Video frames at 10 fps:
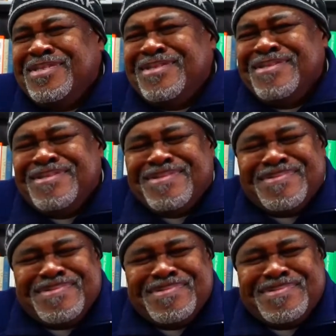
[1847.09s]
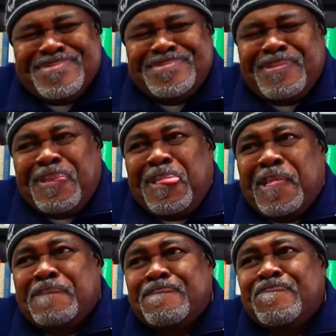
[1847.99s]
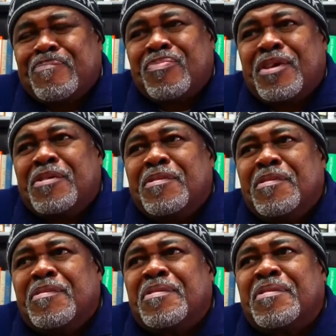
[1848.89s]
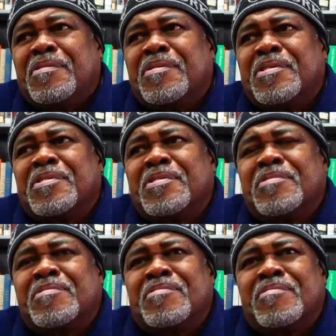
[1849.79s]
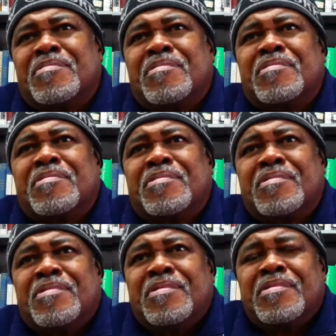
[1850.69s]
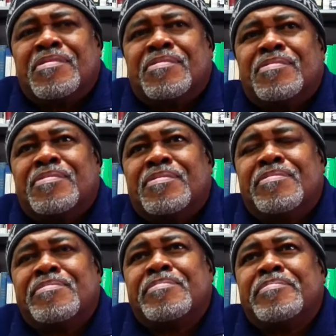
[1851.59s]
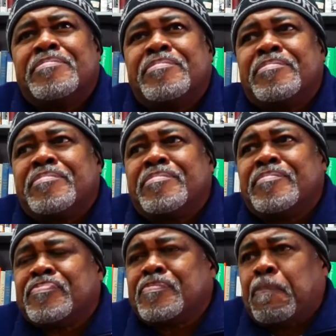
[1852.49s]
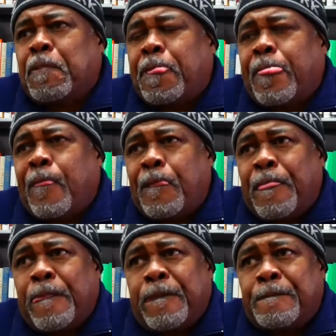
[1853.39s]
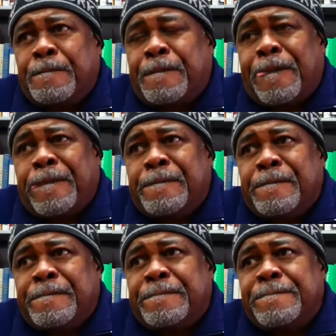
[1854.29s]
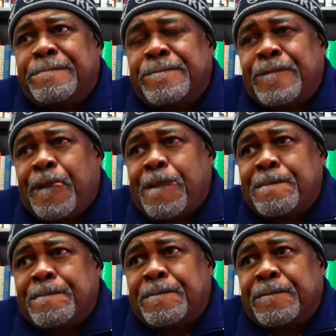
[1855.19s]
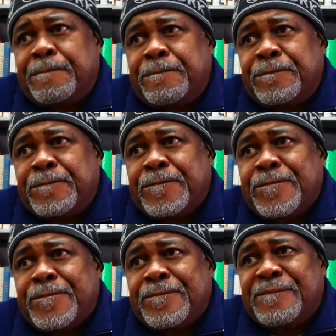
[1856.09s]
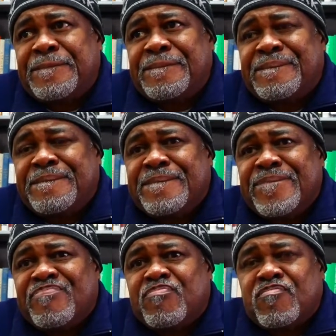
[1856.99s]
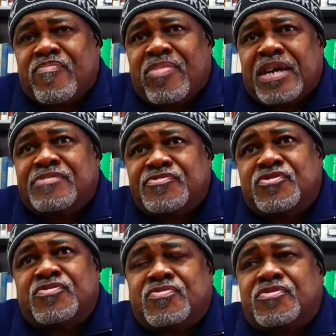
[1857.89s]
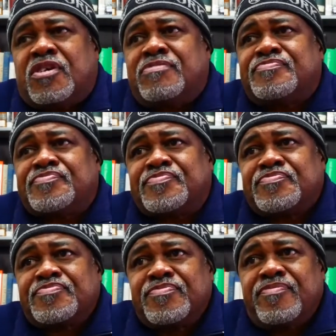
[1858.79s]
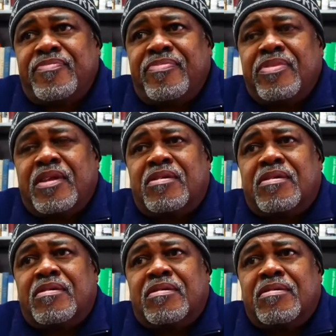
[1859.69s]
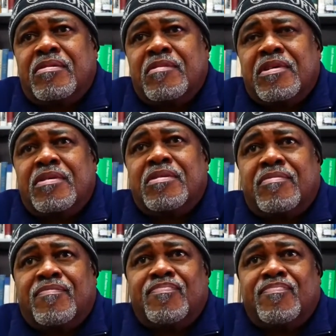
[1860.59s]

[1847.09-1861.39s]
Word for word: That's great. All right, so you you had an RO3, and, and, and well, before I get into uh, some of the other stuff, what what were the lines you were hitting the most? Were you were you staying mostly in, in the Brooklyn yards or?